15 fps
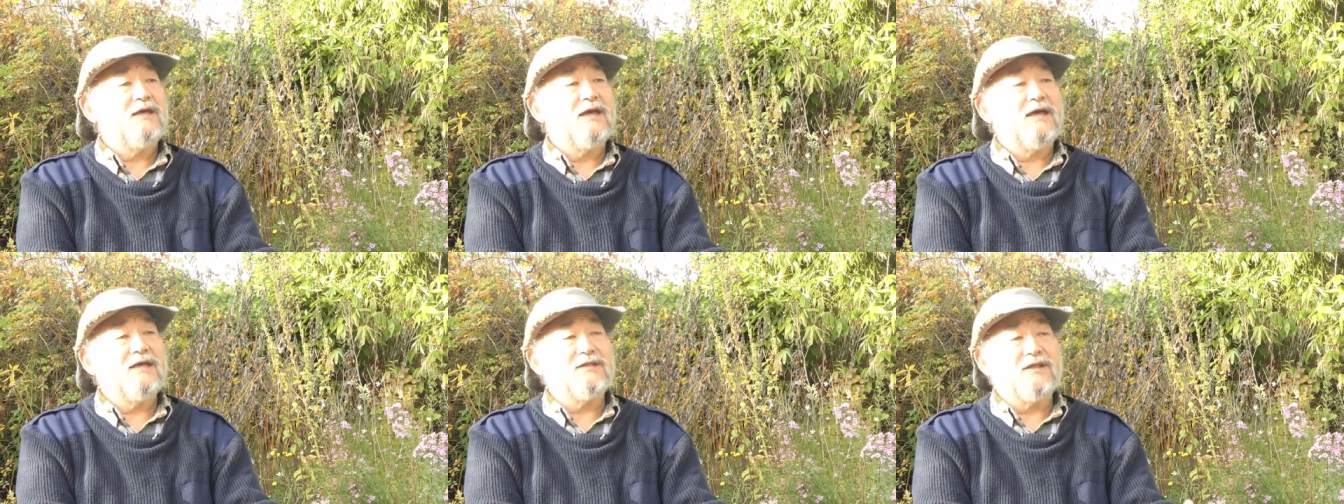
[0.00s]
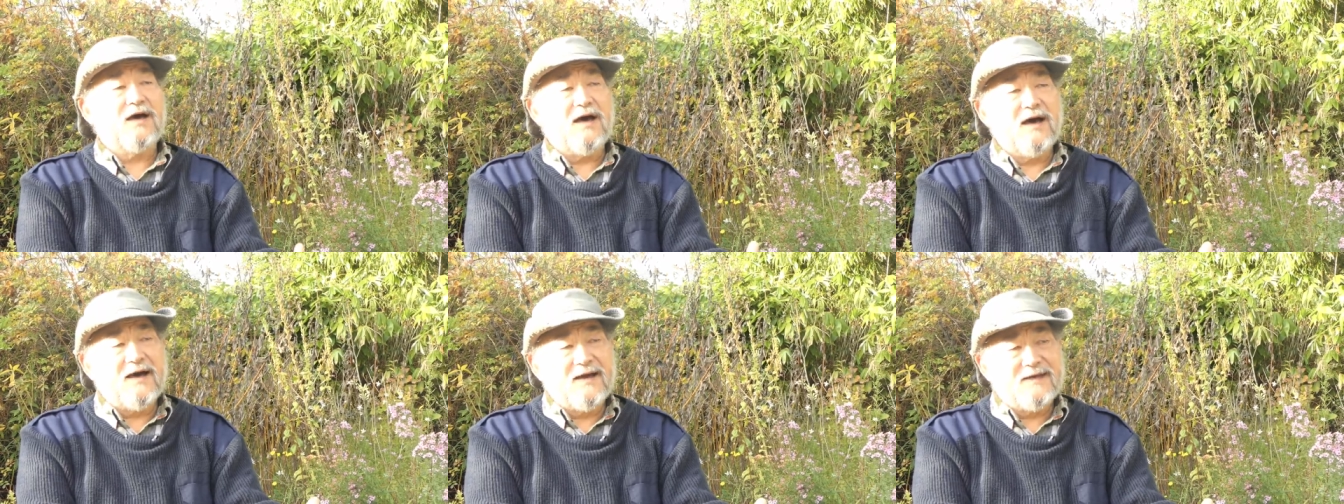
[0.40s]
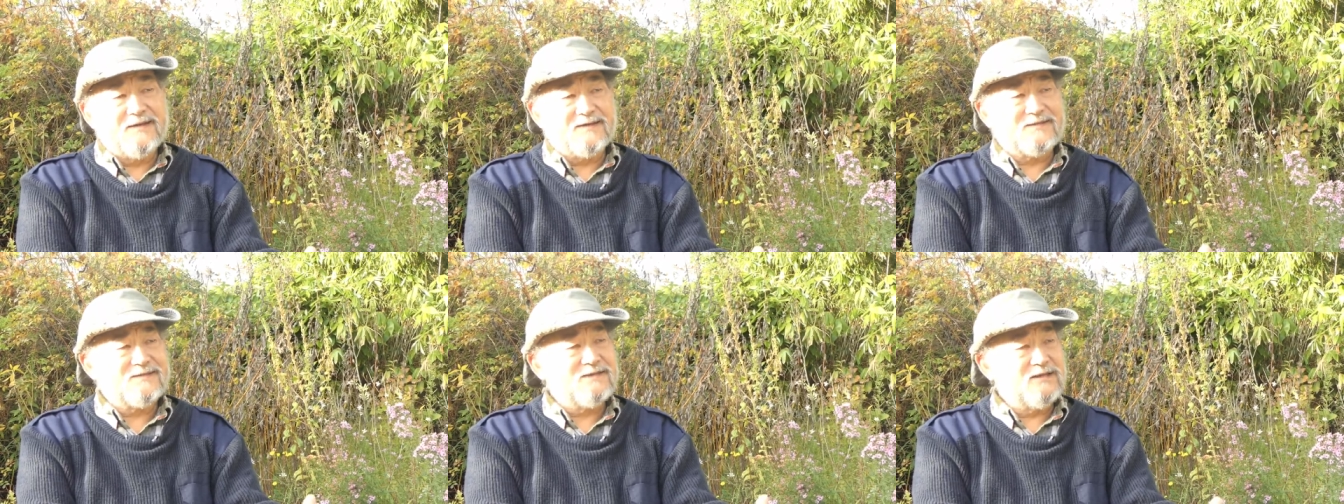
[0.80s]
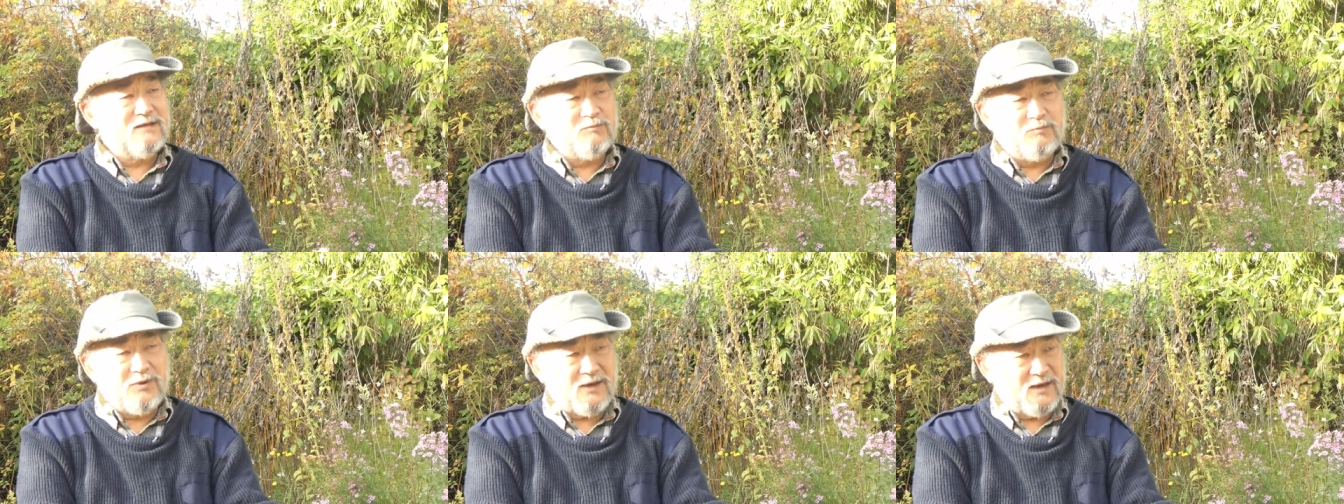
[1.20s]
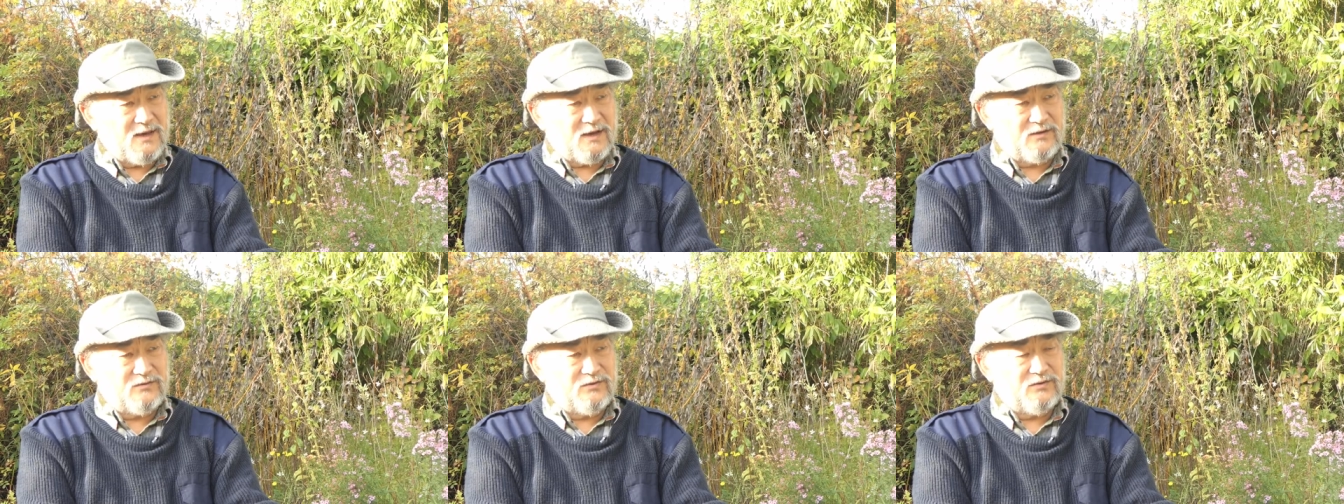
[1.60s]
and the highest
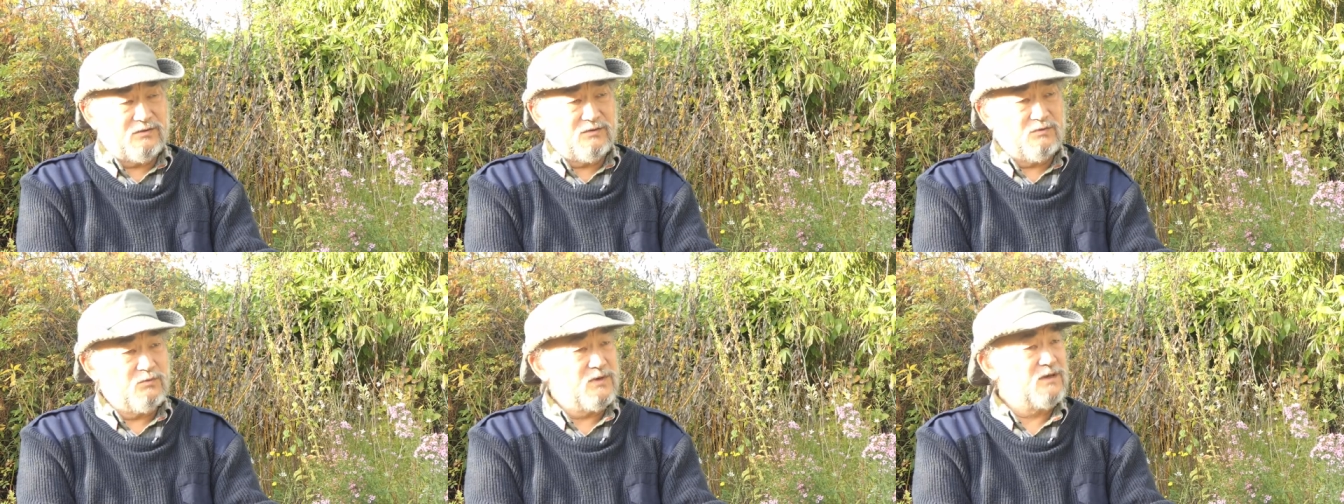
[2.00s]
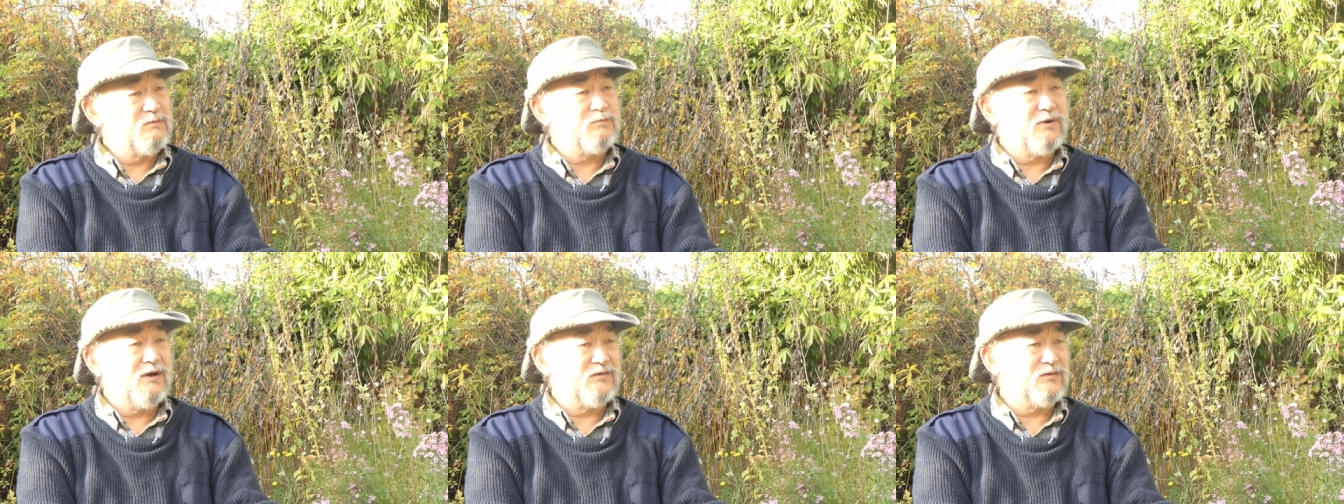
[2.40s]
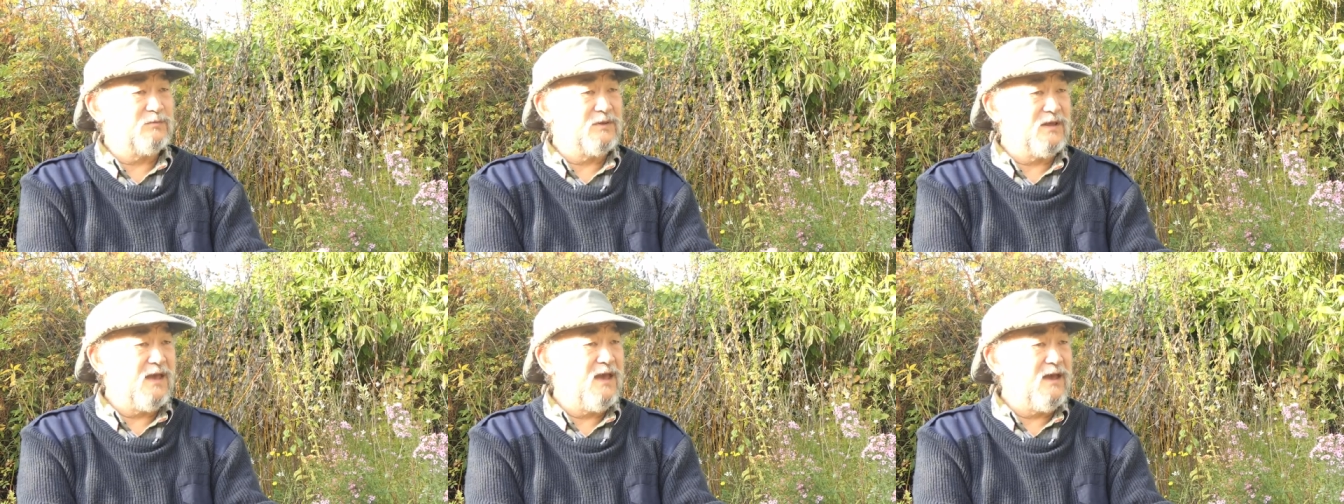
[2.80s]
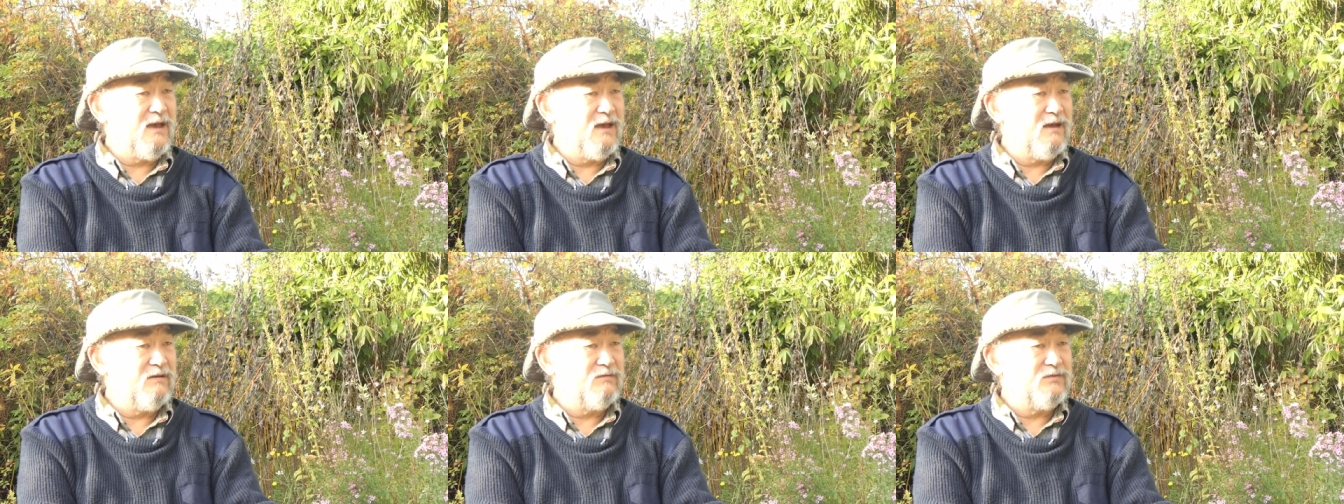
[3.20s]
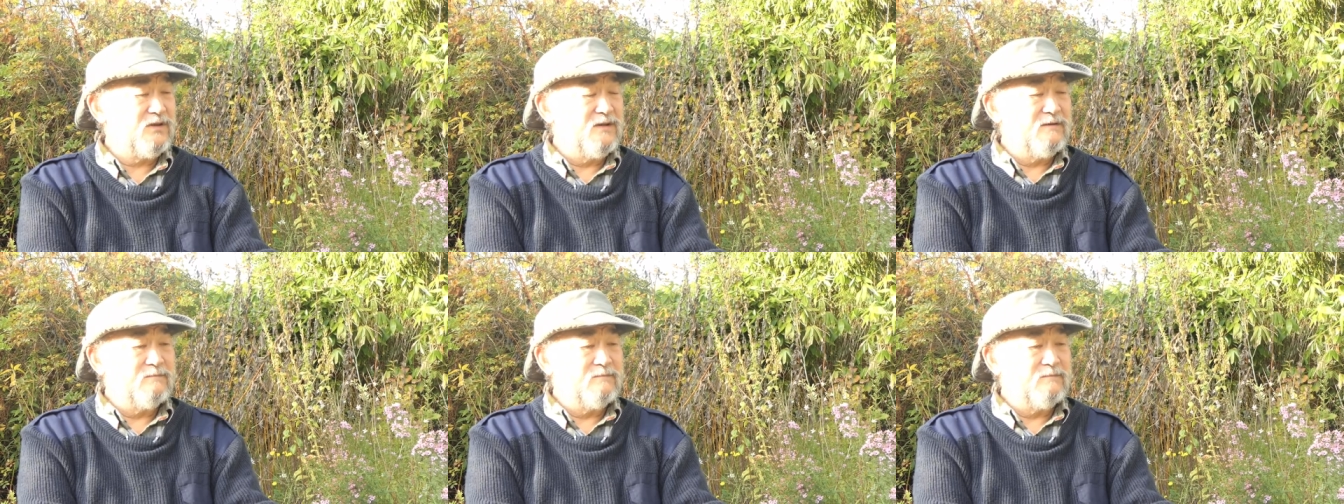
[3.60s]
impact we could possibly have.